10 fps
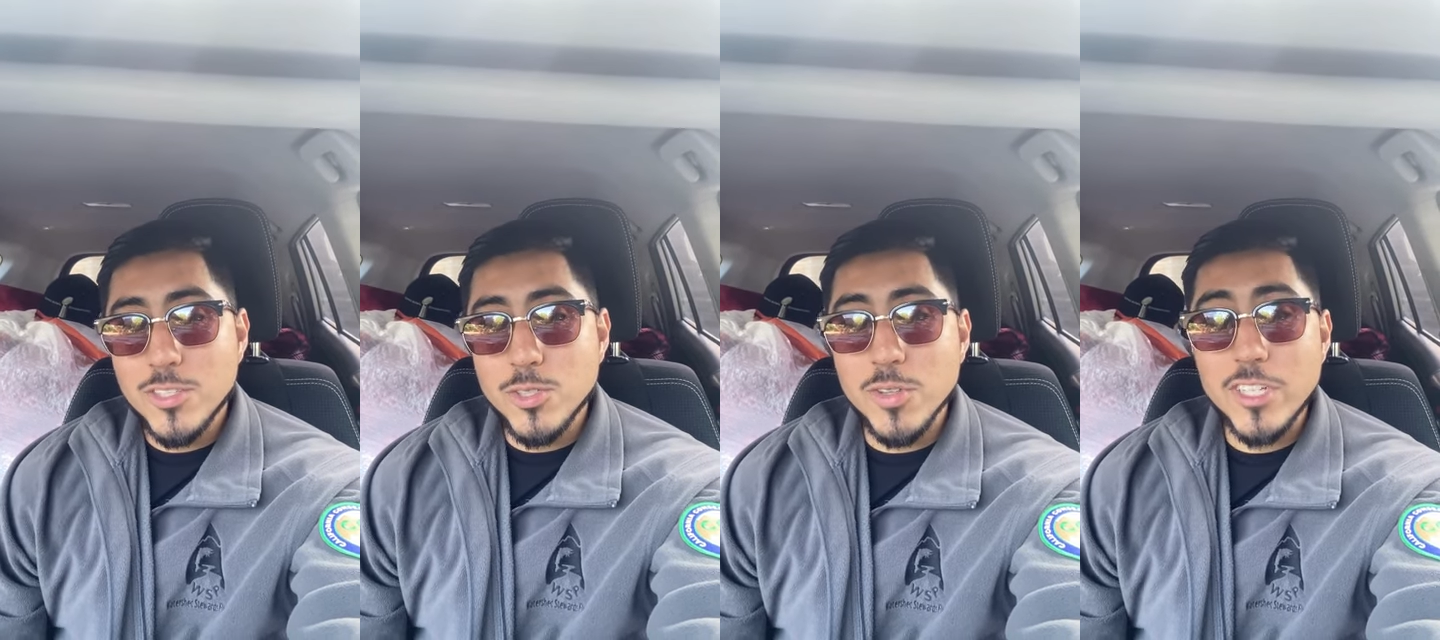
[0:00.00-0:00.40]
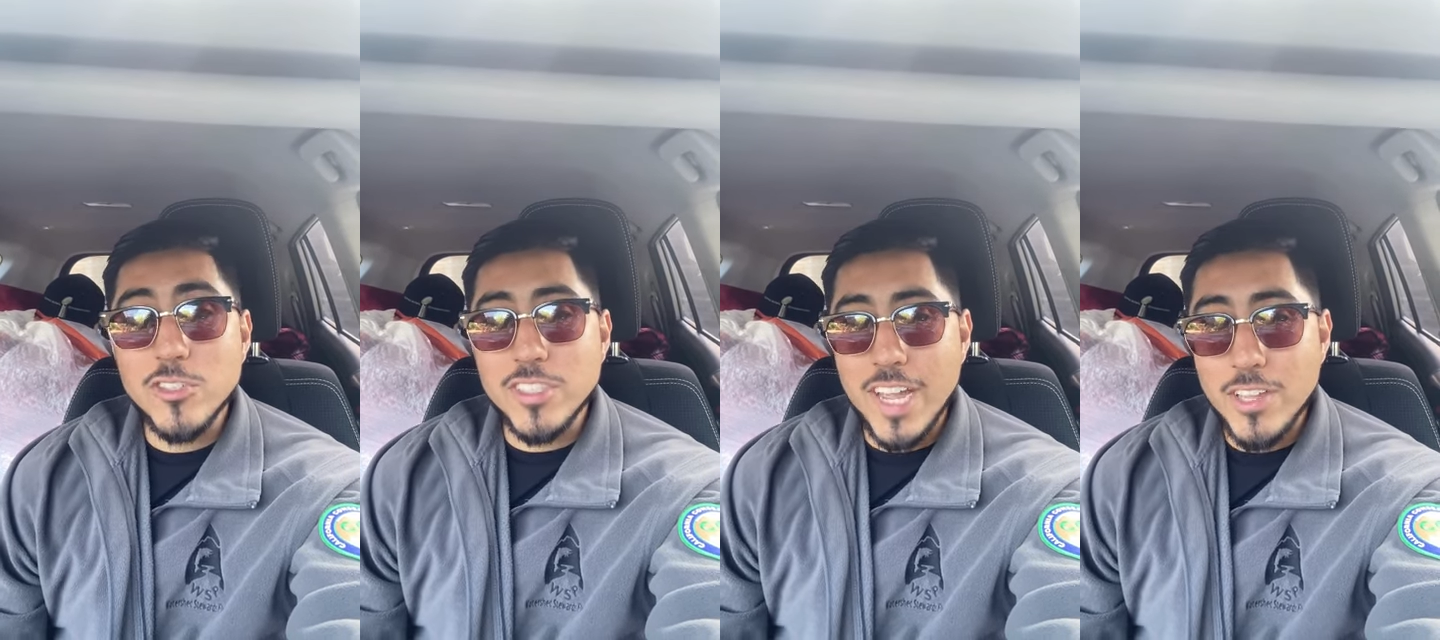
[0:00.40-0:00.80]
to let
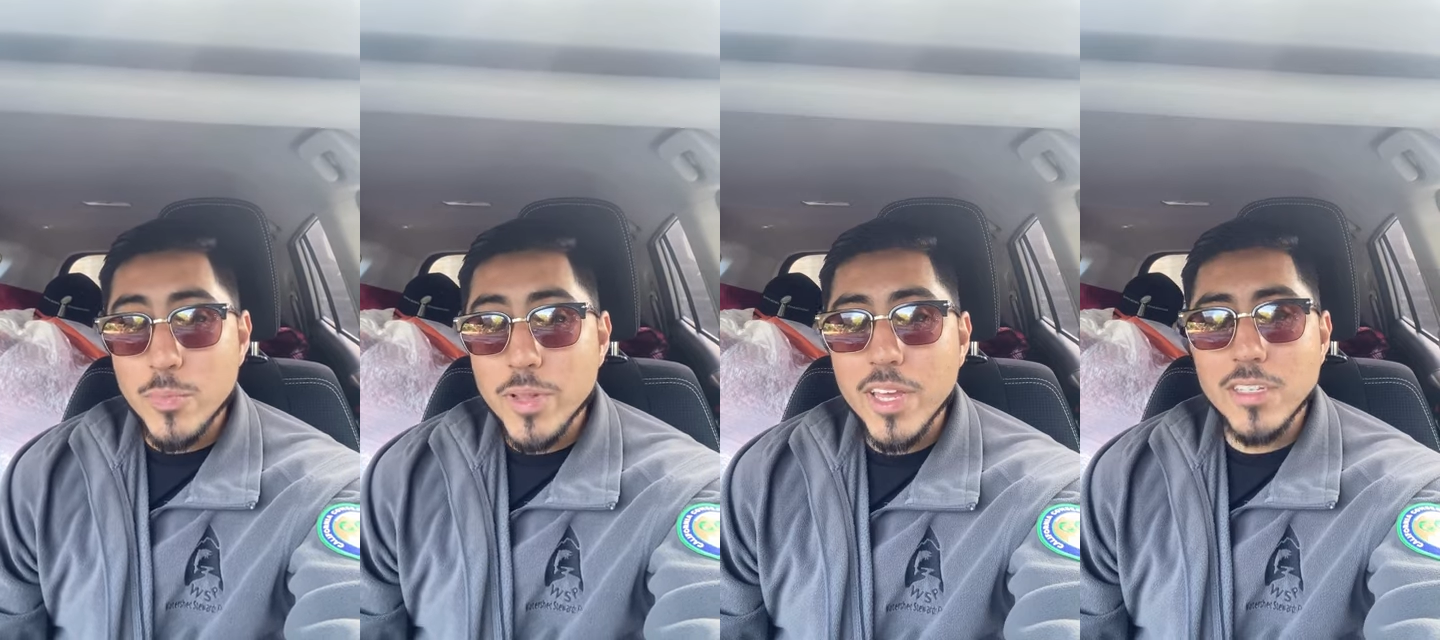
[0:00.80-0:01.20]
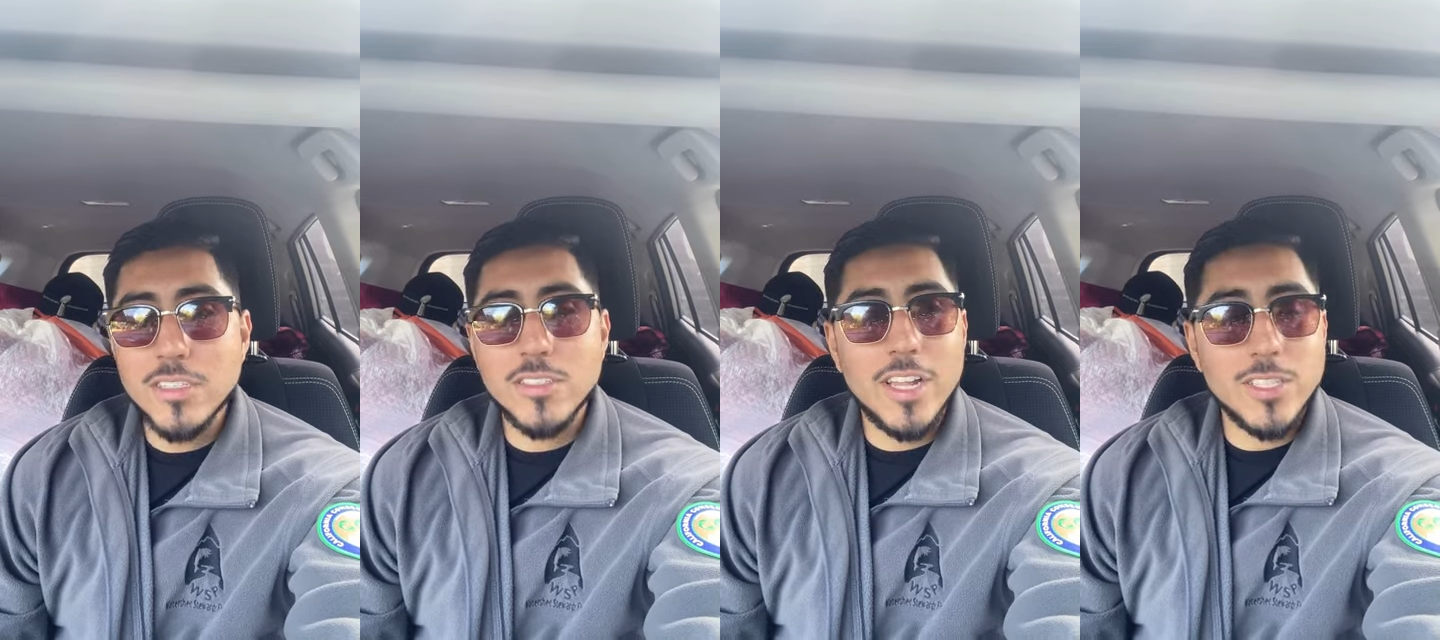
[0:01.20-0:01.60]
you stay at their place,
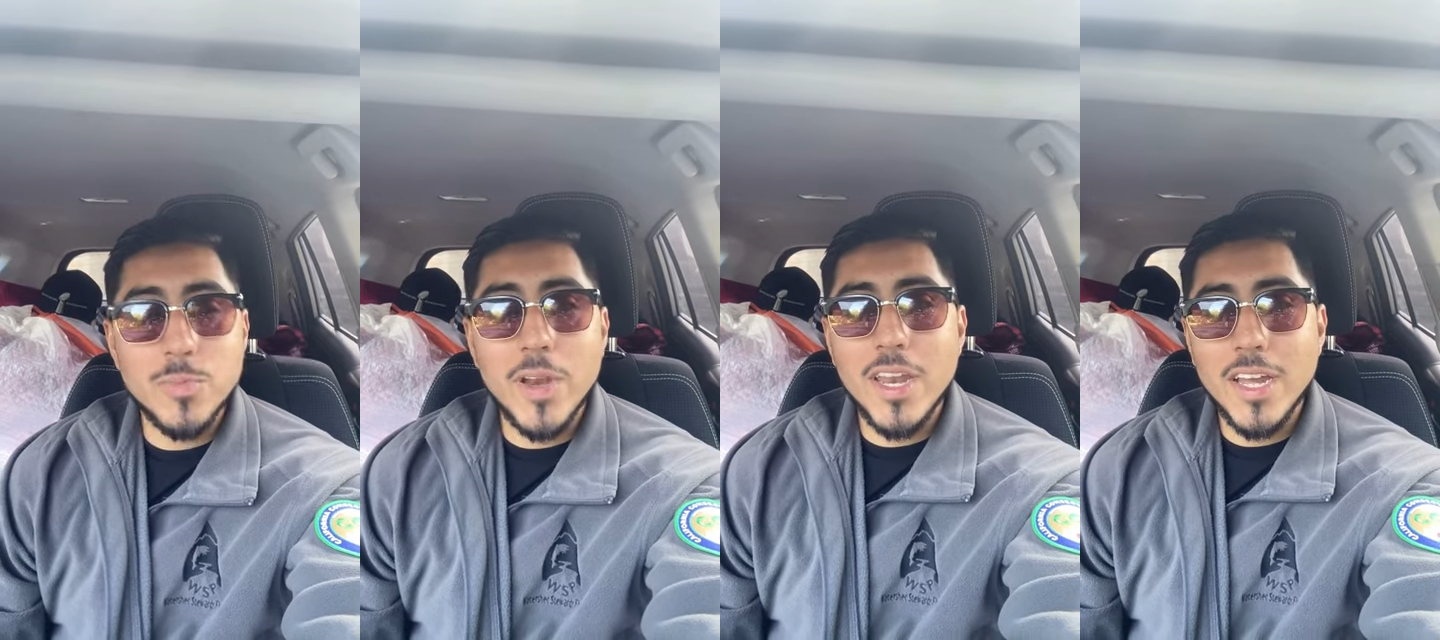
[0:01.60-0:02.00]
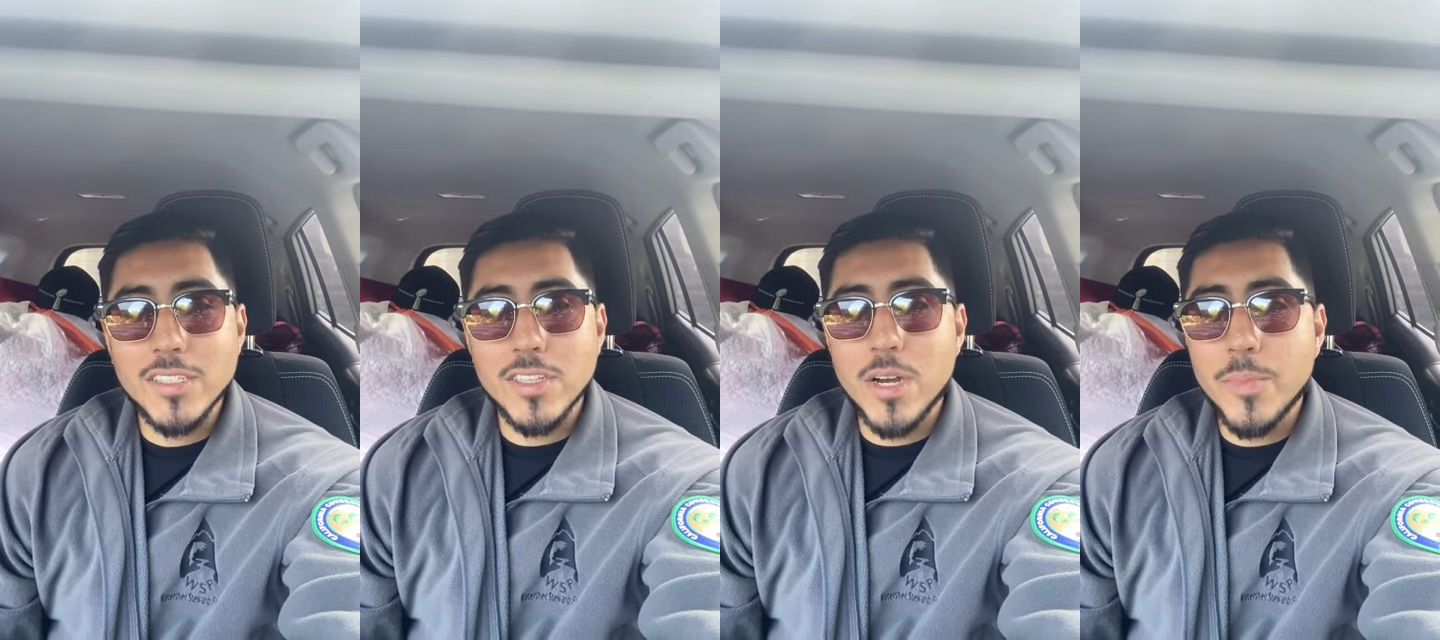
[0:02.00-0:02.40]
so that's a pretty
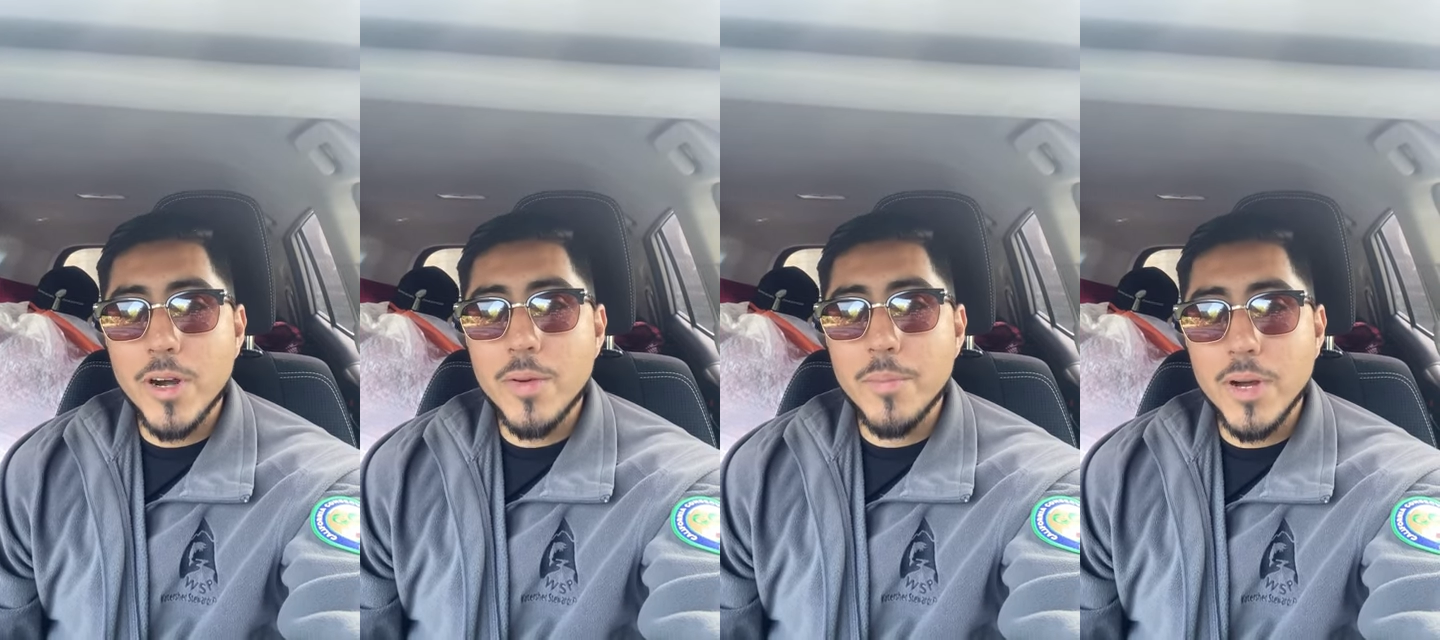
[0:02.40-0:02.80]
nice on their part.